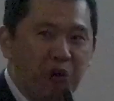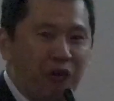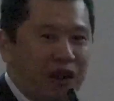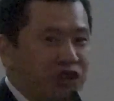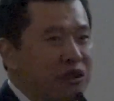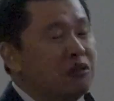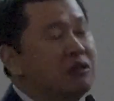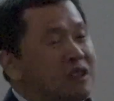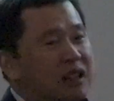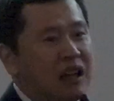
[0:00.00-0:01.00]
professional
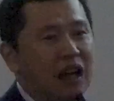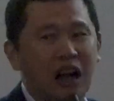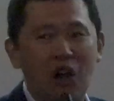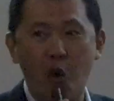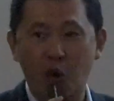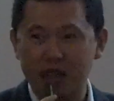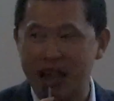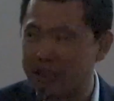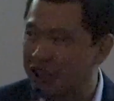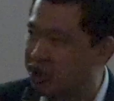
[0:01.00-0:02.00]

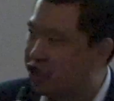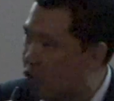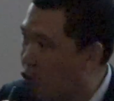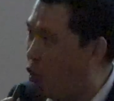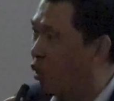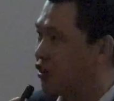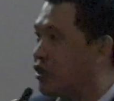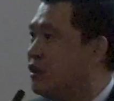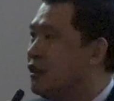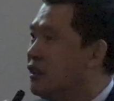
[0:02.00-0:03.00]
organization in the world.